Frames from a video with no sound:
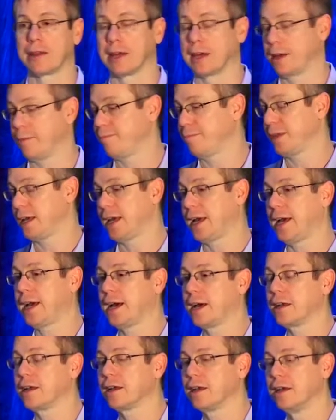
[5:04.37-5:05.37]
the
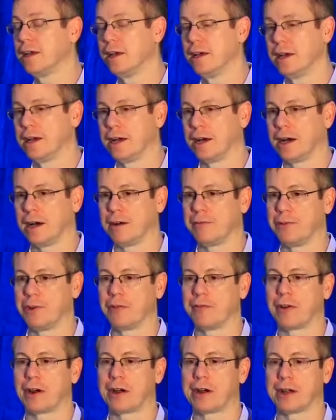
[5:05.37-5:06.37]
head of
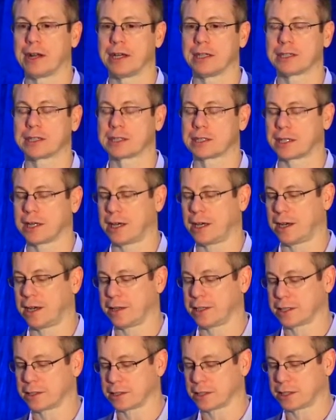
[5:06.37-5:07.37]
Novartis,
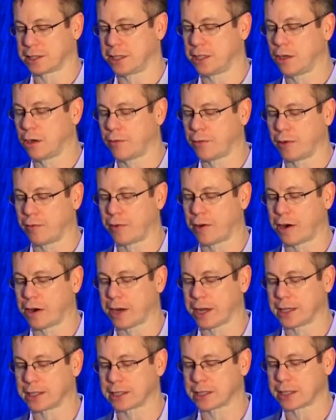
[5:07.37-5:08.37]
the CEO of
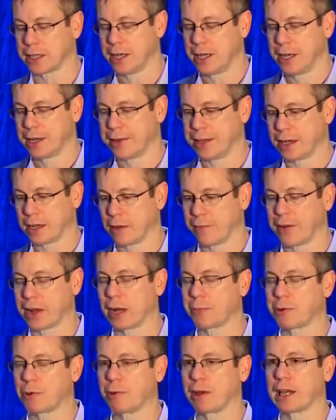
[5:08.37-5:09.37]
Novartis. They
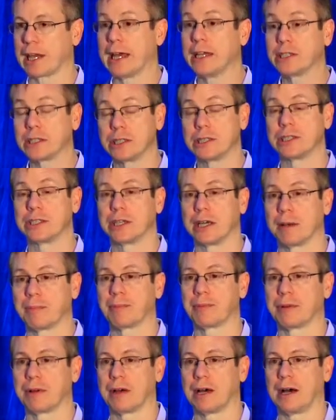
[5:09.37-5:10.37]
developed a
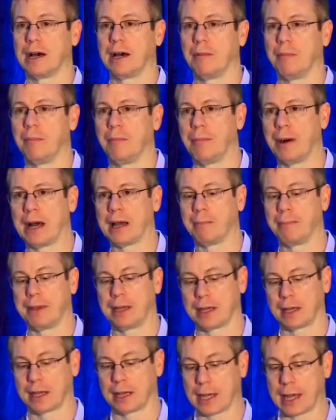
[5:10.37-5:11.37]
relationship by
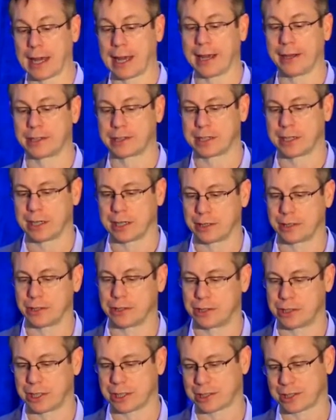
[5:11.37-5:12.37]
being engaged
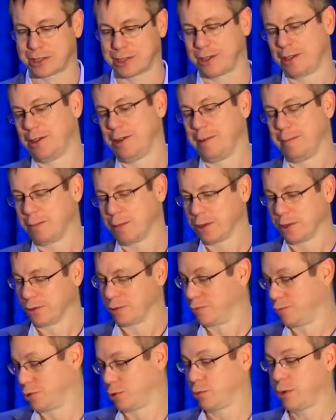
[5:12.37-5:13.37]
in GIST
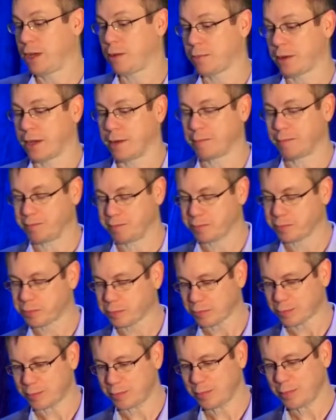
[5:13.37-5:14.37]
treatment
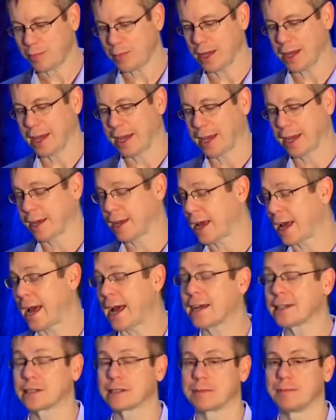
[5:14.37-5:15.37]
and
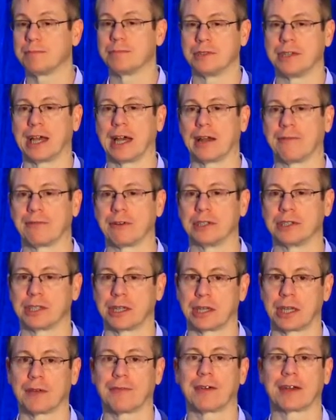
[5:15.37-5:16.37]
asked Dan for a
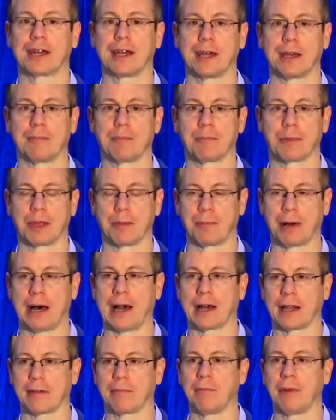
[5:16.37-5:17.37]
significant
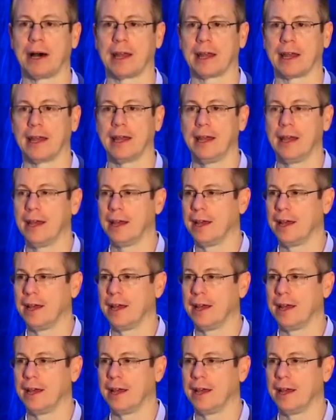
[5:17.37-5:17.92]
pile of money.